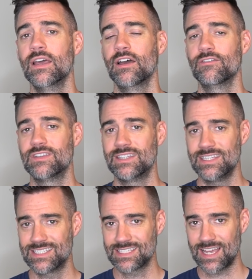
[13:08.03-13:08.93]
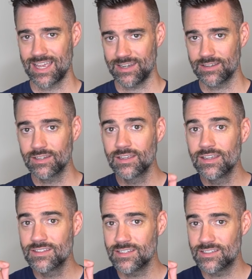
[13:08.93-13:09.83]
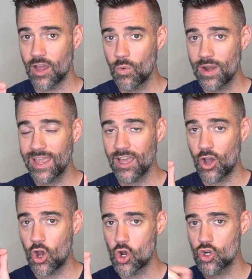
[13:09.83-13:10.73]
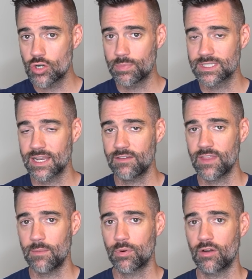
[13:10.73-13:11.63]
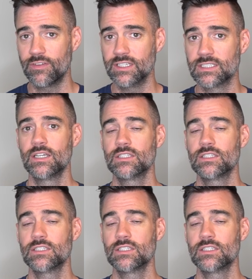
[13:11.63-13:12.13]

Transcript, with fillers: have decided to donate 100% of their profits